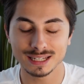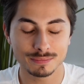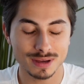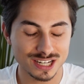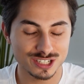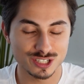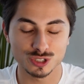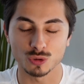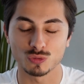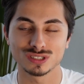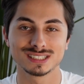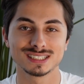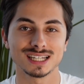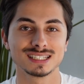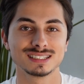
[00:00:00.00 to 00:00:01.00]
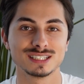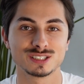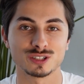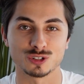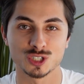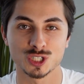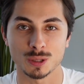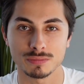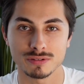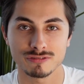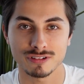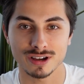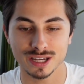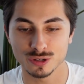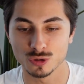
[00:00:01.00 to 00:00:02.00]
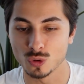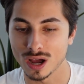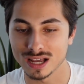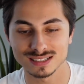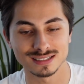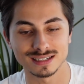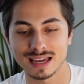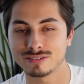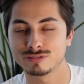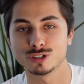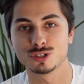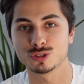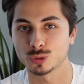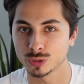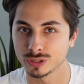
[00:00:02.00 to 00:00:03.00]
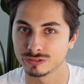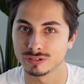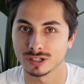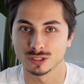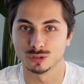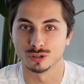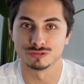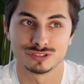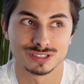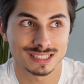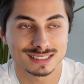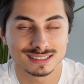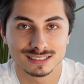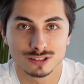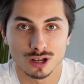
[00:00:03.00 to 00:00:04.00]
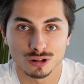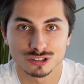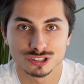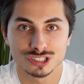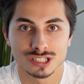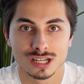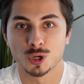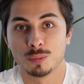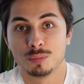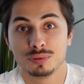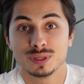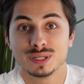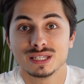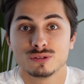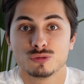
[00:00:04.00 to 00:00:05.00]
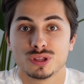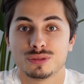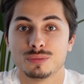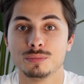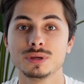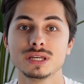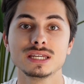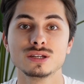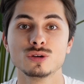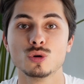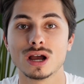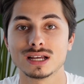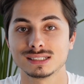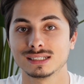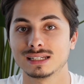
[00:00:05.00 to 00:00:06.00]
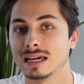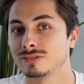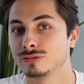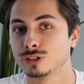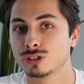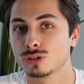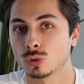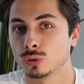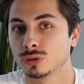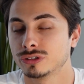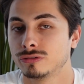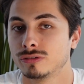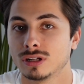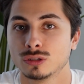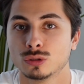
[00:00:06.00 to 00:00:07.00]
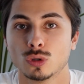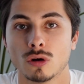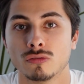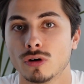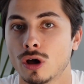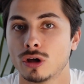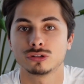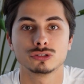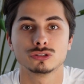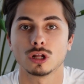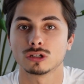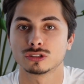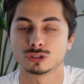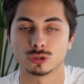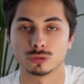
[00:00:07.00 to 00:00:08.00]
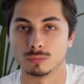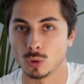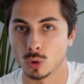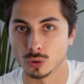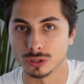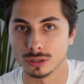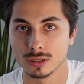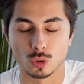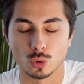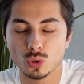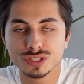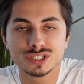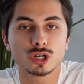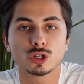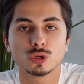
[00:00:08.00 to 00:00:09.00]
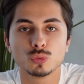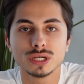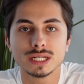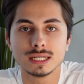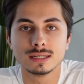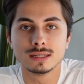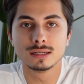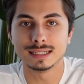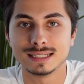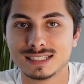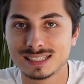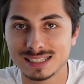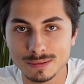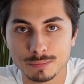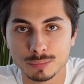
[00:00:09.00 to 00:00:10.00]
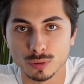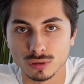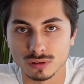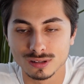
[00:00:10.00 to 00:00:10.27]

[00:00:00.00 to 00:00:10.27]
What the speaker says: imagine someone selling this on Shopify who has an average order value of $60, competing with me who has an average order value of $100 or more. Who is gonna win? It's simple.